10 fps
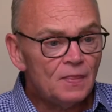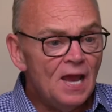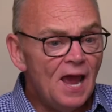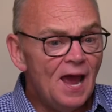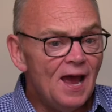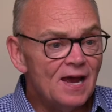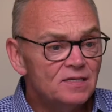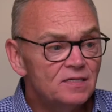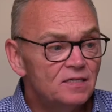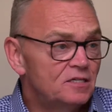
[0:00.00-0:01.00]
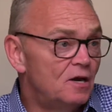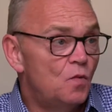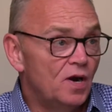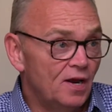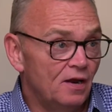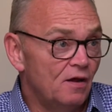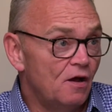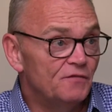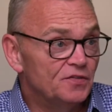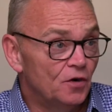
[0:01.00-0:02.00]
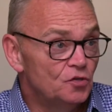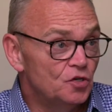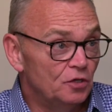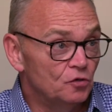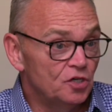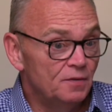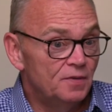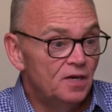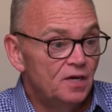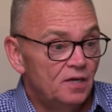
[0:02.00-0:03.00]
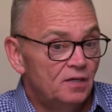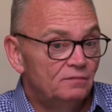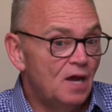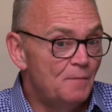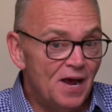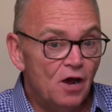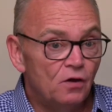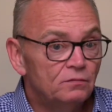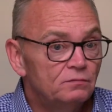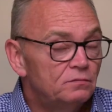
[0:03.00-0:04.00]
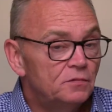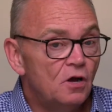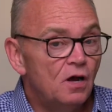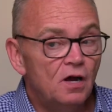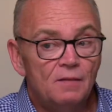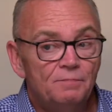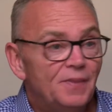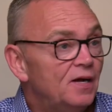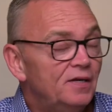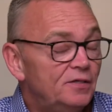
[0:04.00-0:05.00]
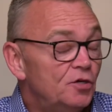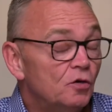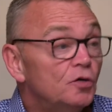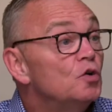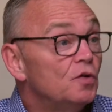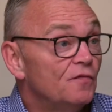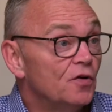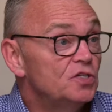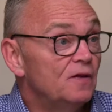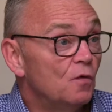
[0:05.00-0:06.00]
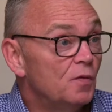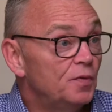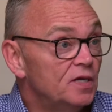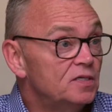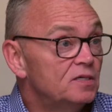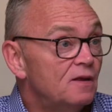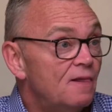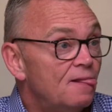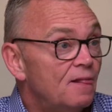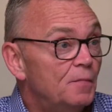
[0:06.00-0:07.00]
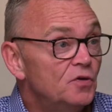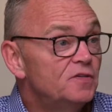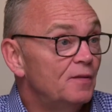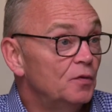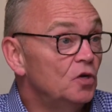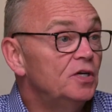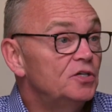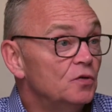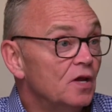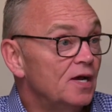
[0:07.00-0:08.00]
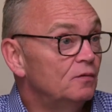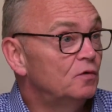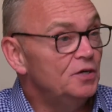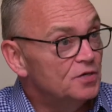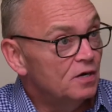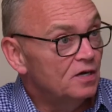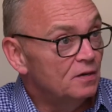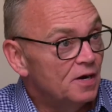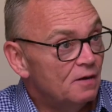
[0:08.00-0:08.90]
ask someone at an office furniture dealership about neurodiversity in the workplace, most of them would look at you like, what are you talking about?